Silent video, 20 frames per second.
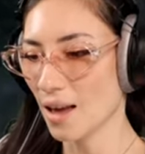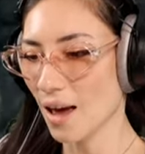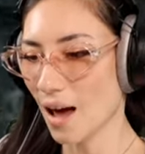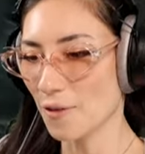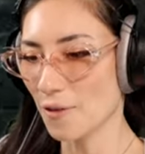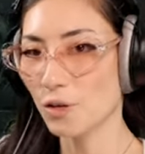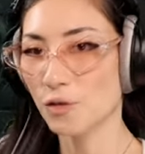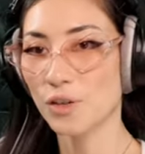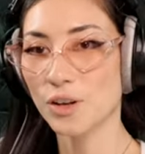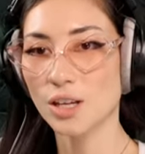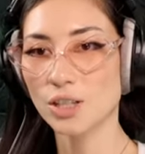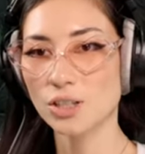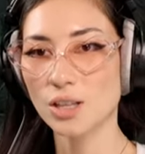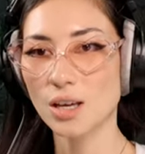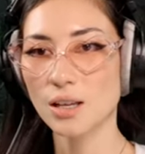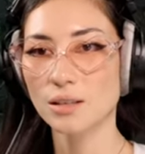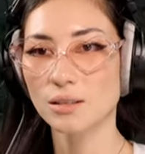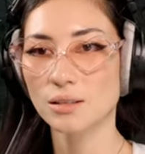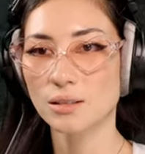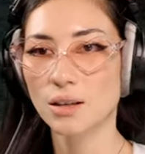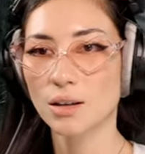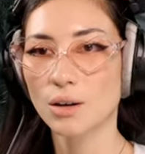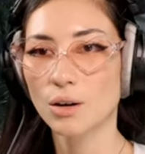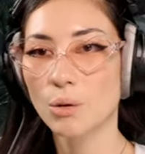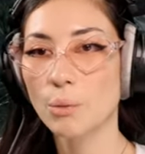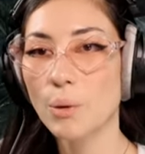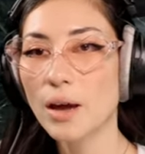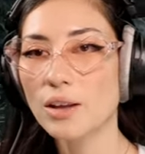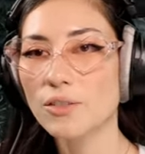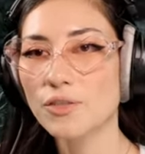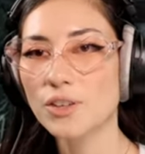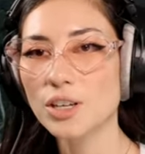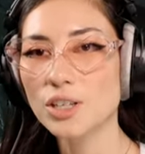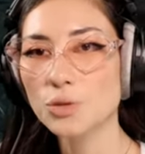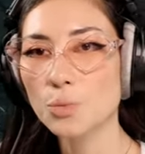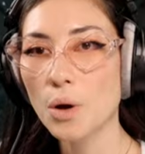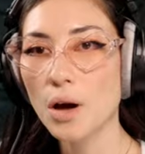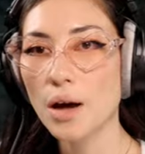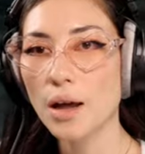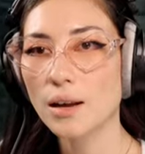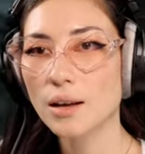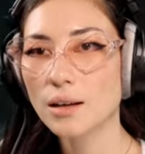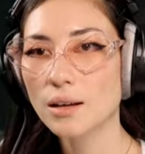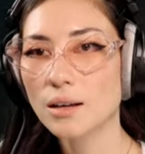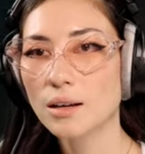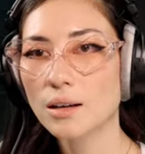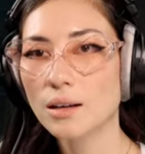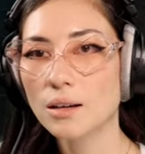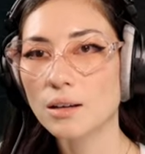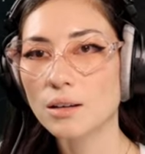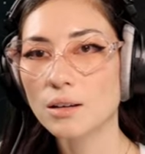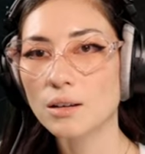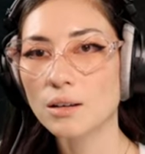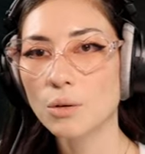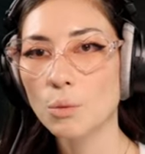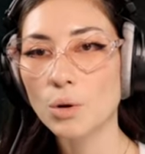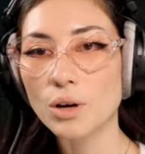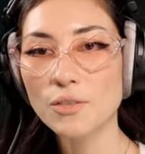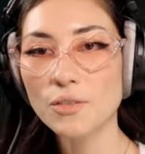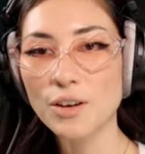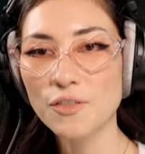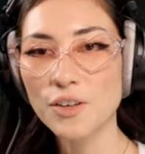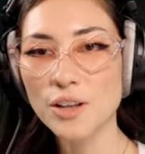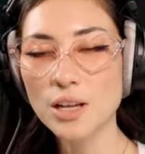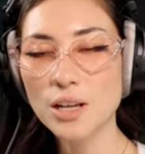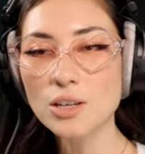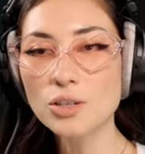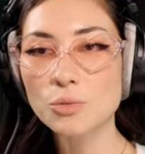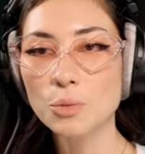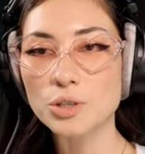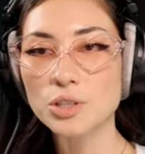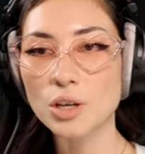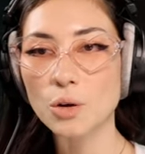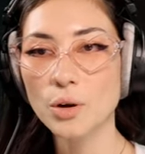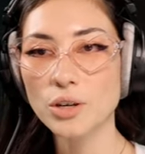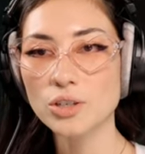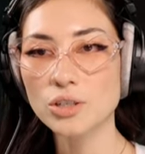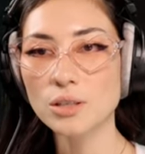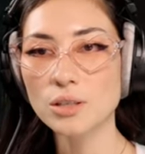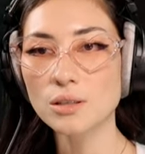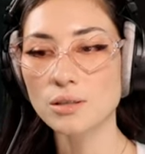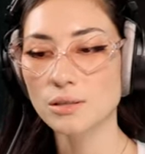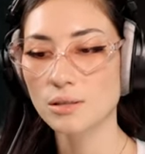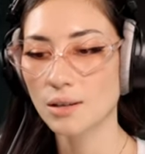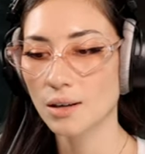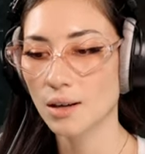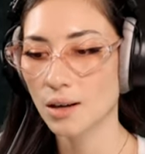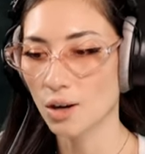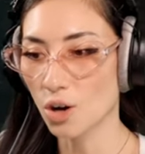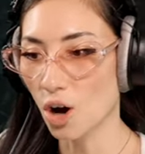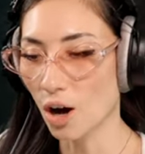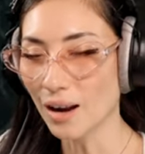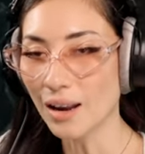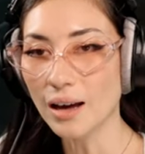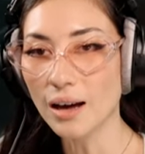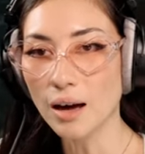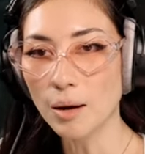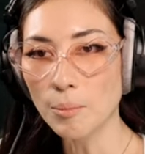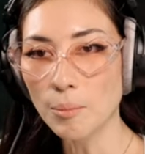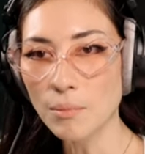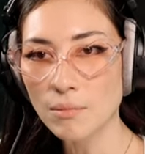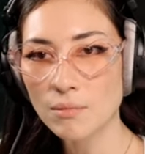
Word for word: have you finished it? Wait, finished what? What have I finished? What's the question? Gollum?